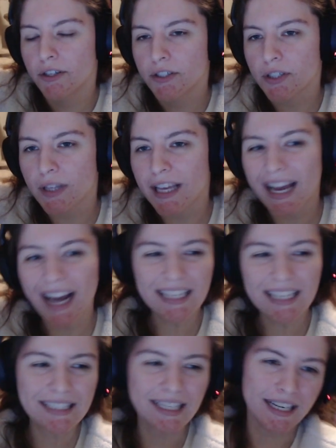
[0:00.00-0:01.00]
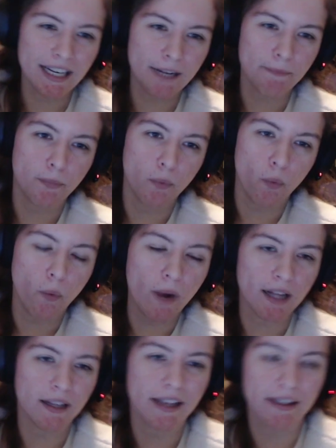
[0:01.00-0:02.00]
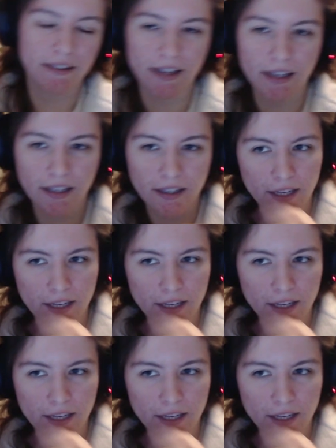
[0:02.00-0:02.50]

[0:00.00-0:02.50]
So they kind of set it up well, I think.